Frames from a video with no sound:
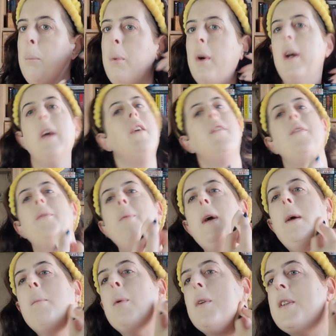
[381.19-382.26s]
But if
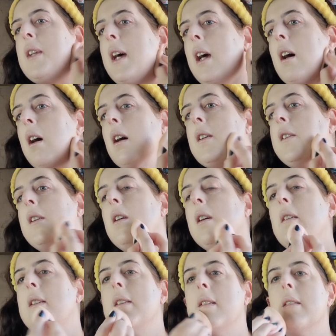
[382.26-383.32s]
people say it
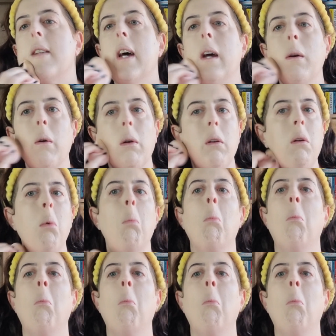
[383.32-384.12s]
oxidises down,